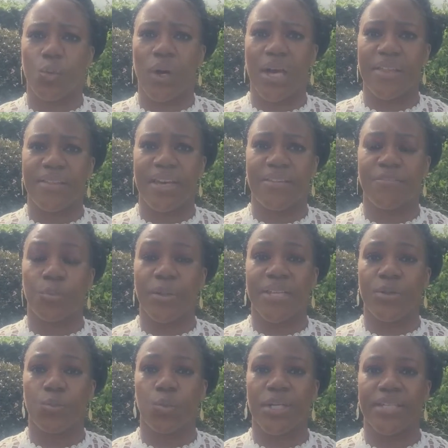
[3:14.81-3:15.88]
where they've
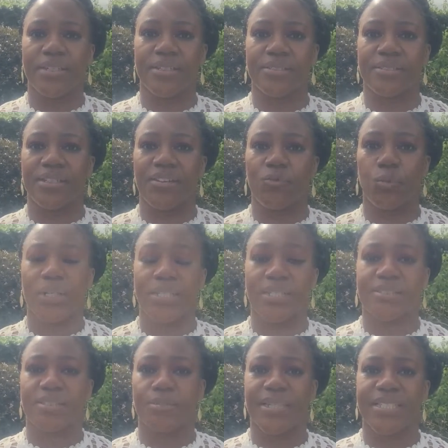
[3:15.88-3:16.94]
witnessed
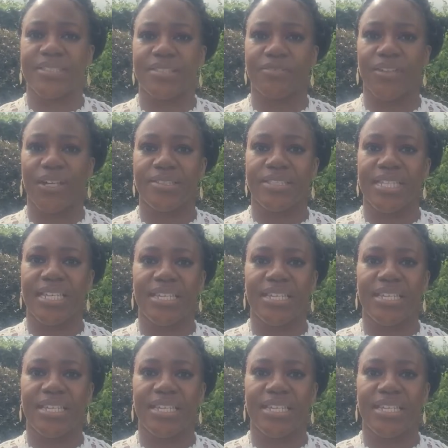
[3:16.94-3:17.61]
domestic violence.